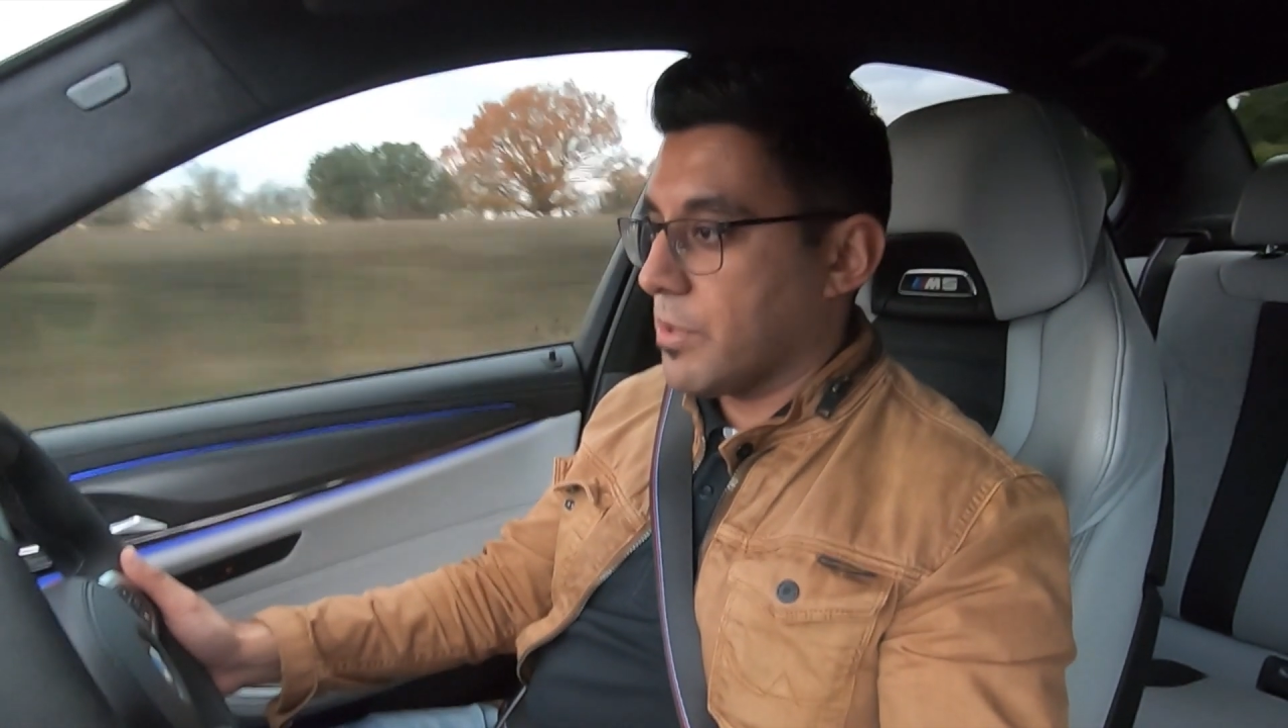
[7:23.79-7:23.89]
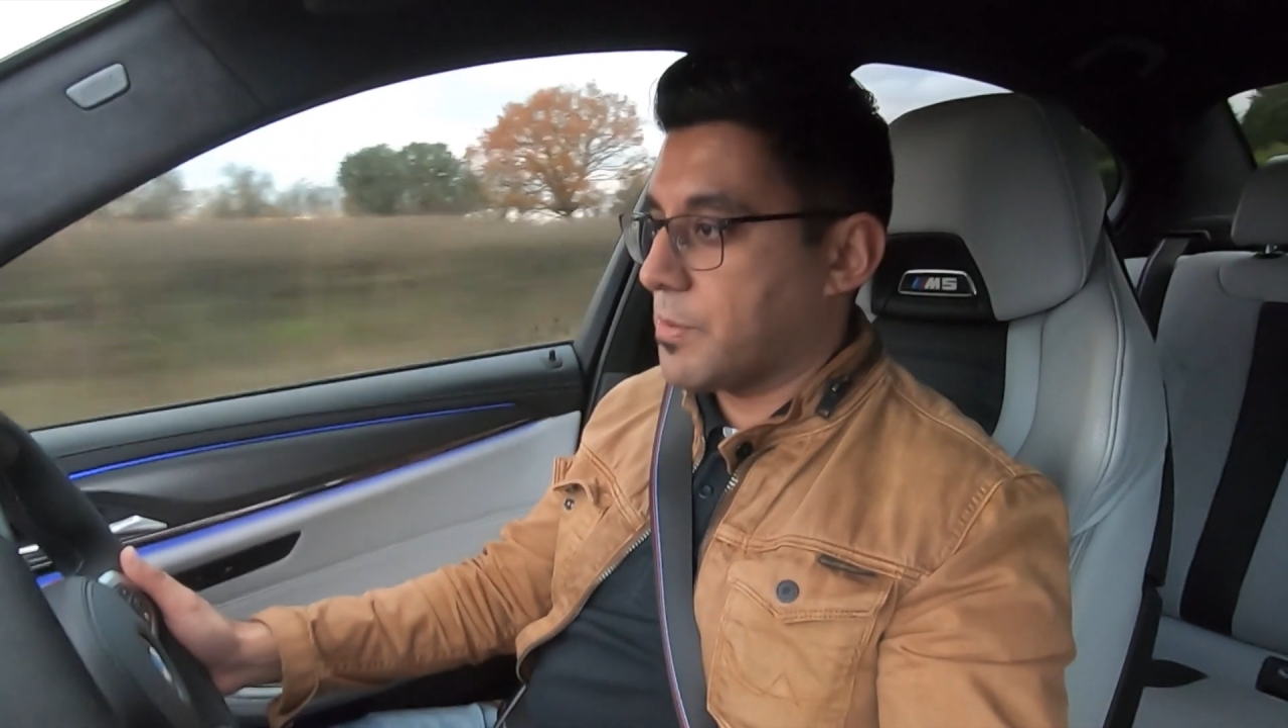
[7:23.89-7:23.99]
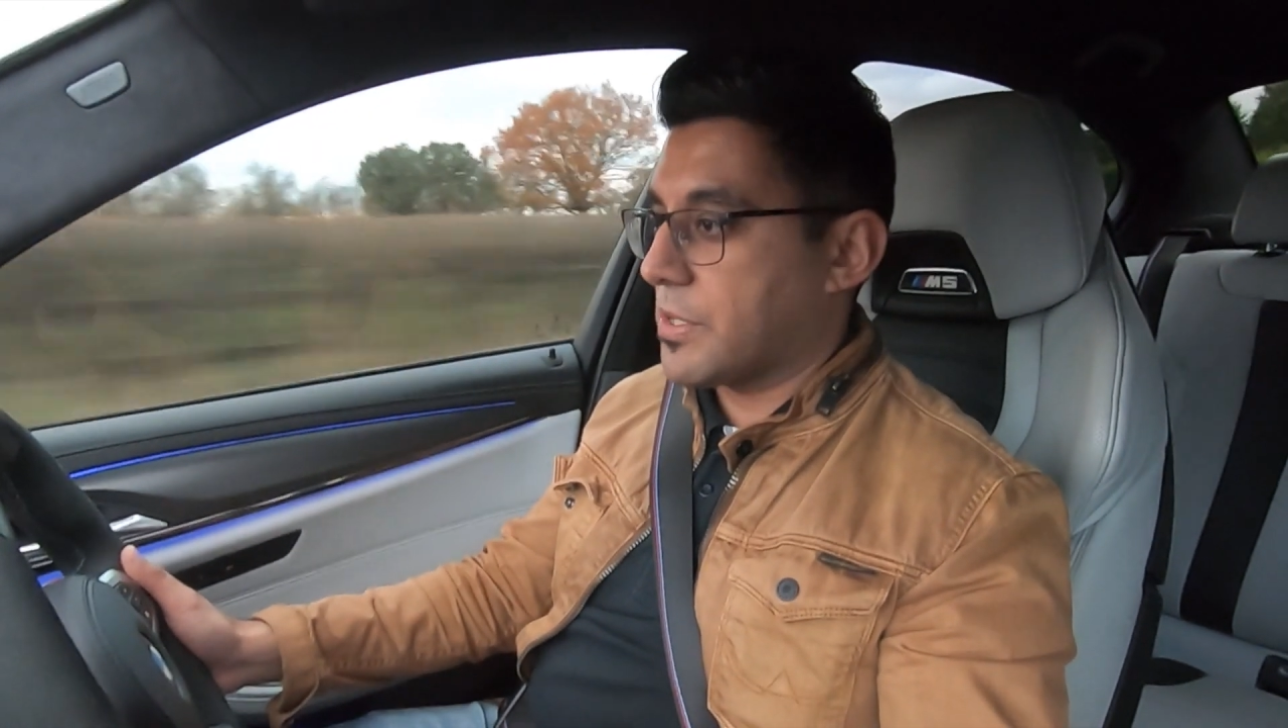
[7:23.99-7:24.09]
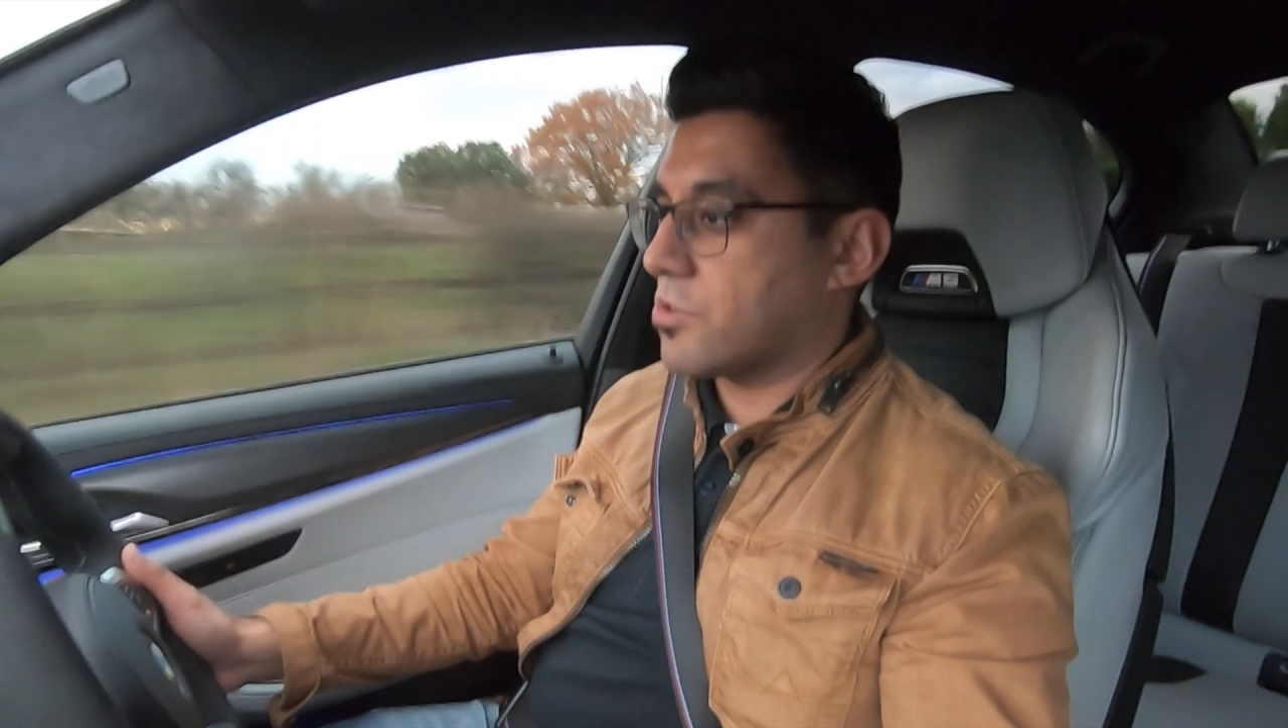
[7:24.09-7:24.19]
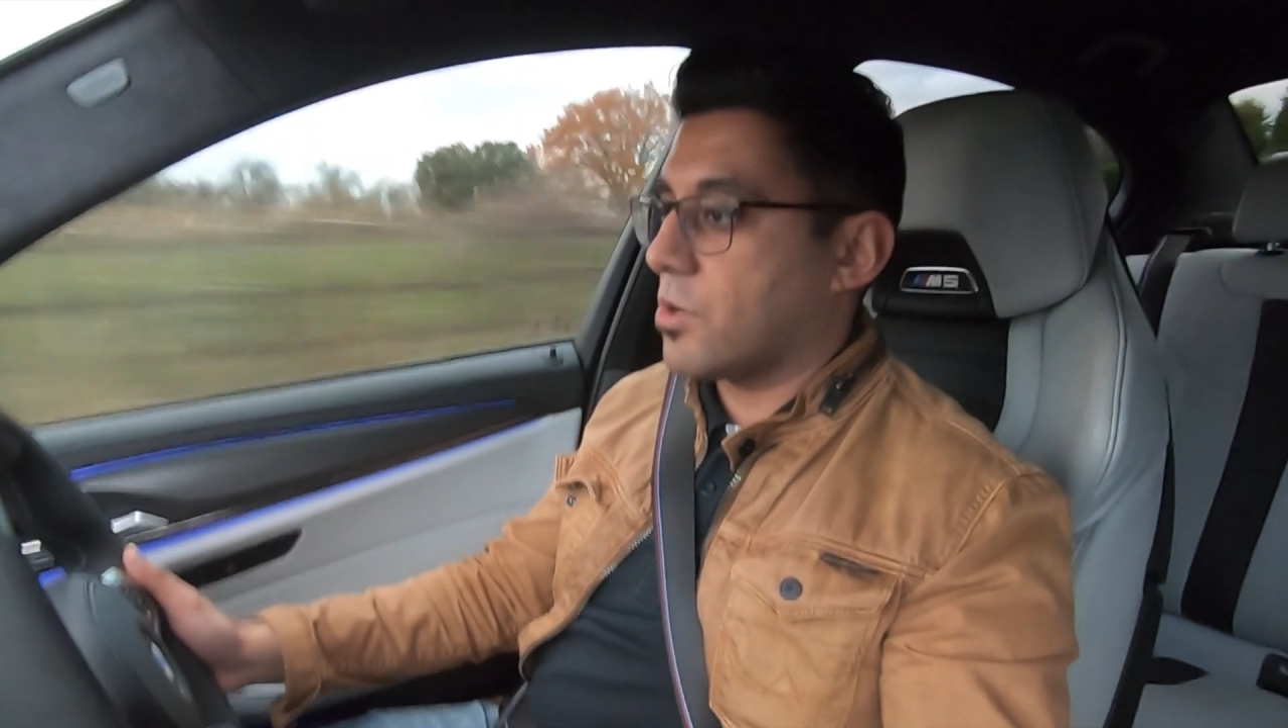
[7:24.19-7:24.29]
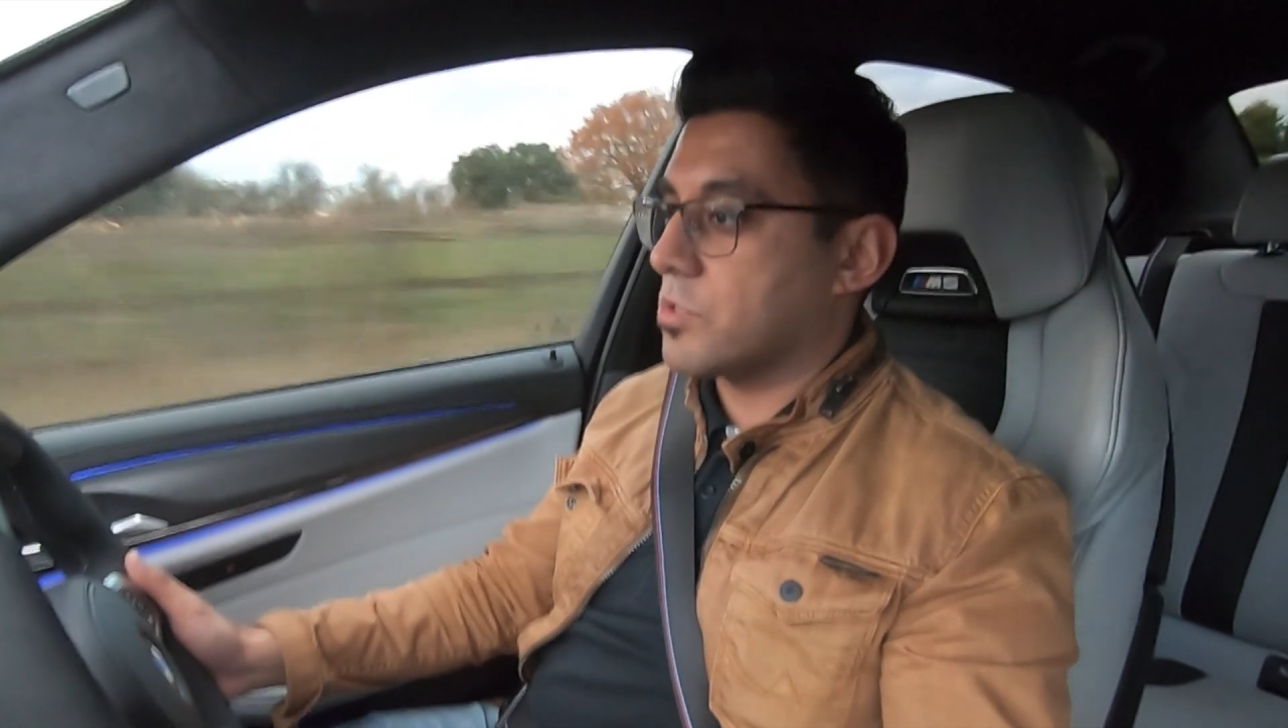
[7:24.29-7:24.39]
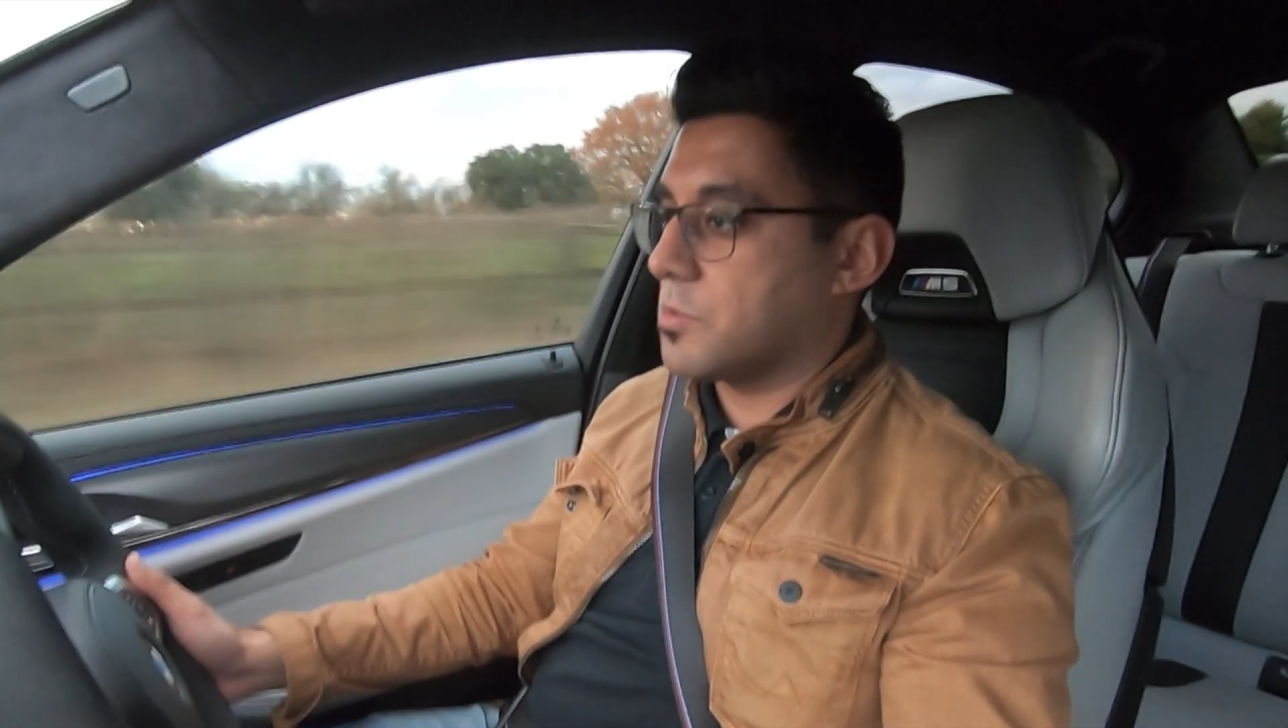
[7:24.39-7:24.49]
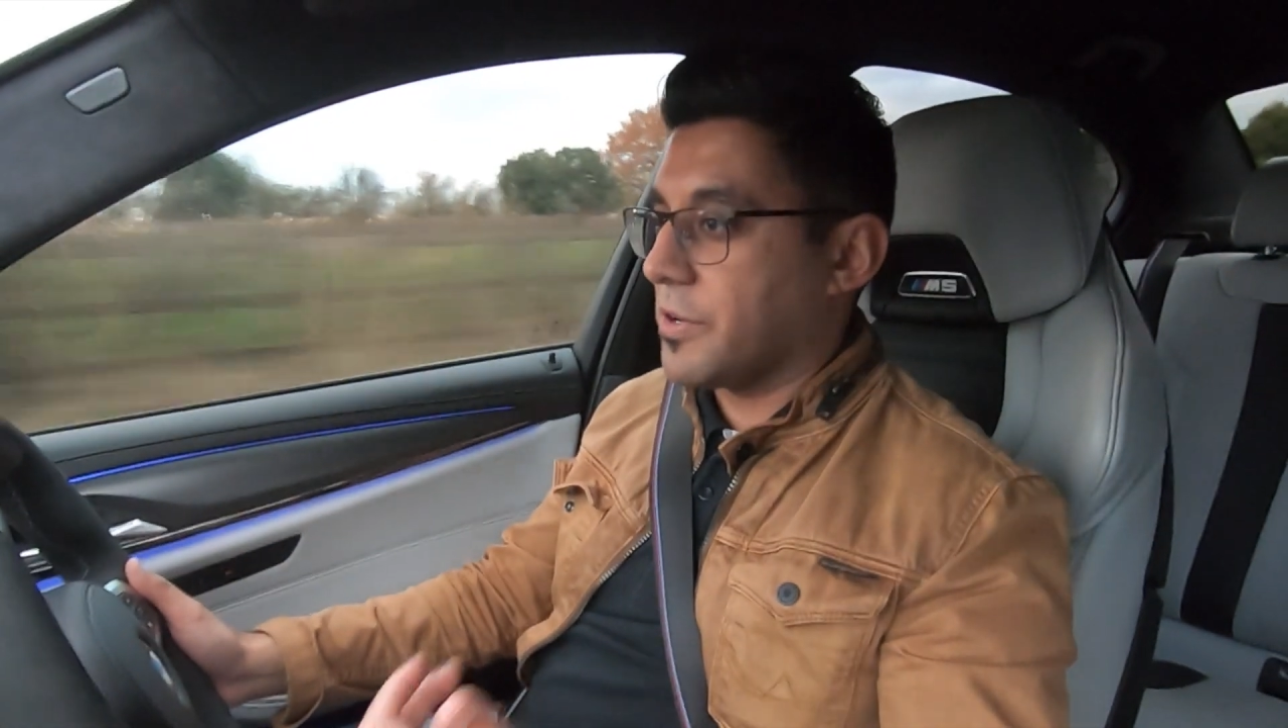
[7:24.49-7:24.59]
public roads,